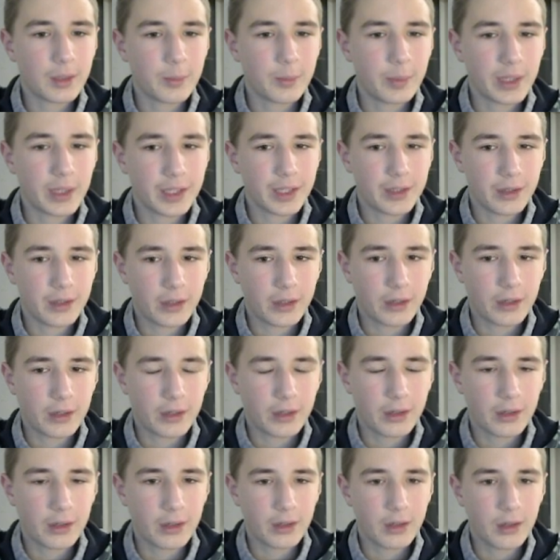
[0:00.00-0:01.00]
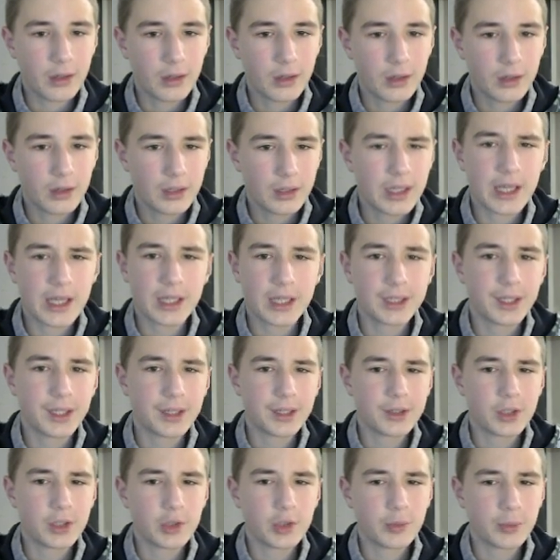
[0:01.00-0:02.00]
better yeah I
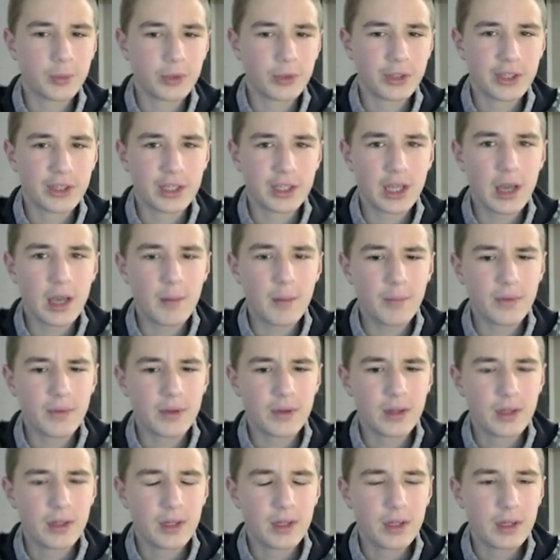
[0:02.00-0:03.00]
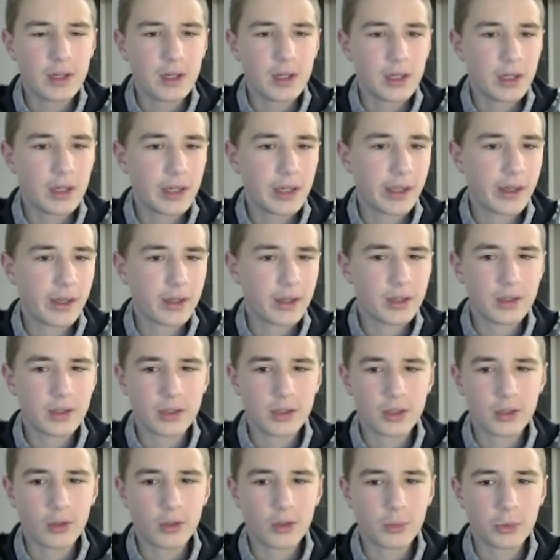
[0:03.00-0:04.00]
got two pawns up I got
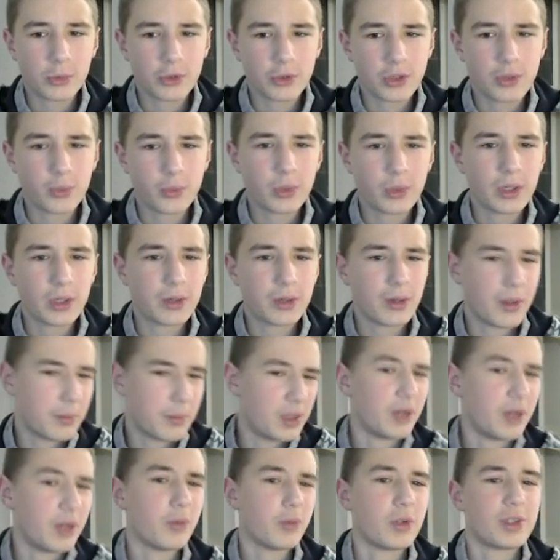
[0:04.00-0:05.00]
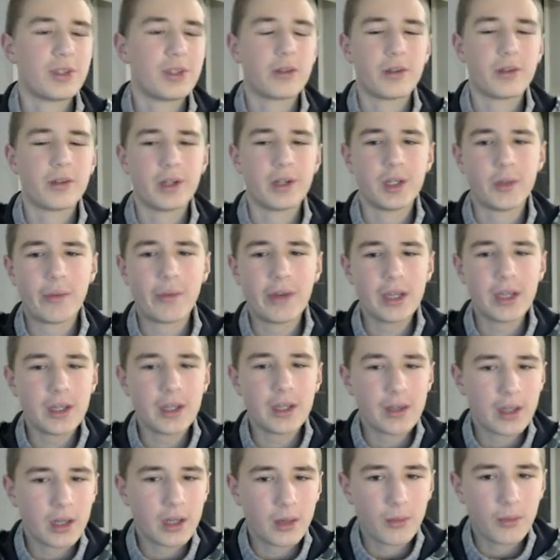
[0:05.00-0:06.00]
just almost win I mean it was already winning
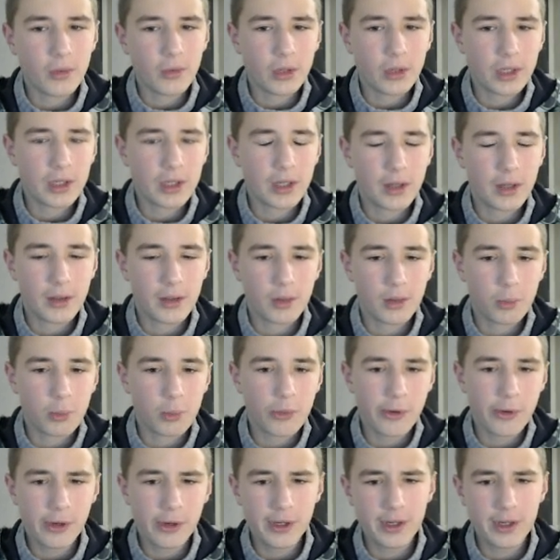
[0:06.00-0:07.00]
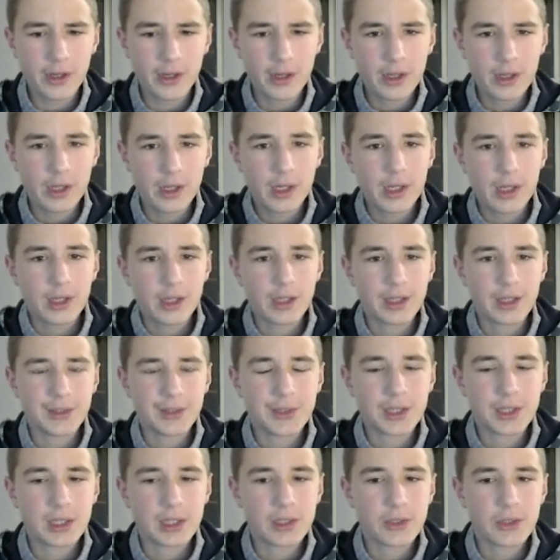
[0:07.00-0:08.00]
then I won another pawn knight
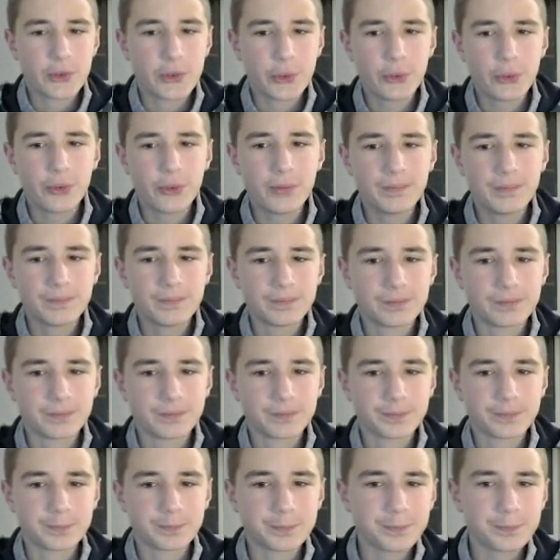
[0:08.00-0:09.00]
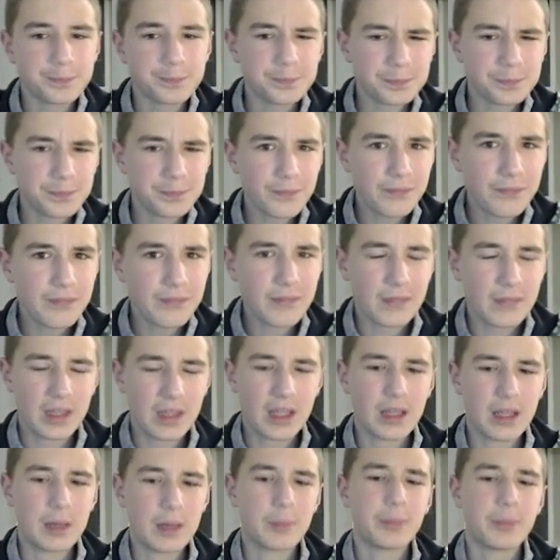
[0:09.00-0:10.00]
c2
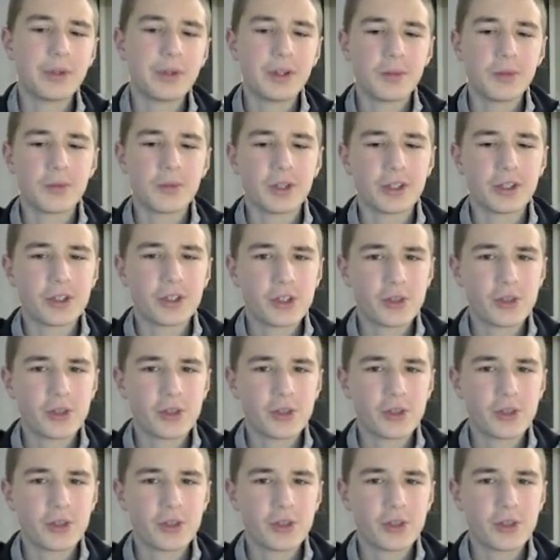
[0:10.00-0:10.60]
yeah, pretty much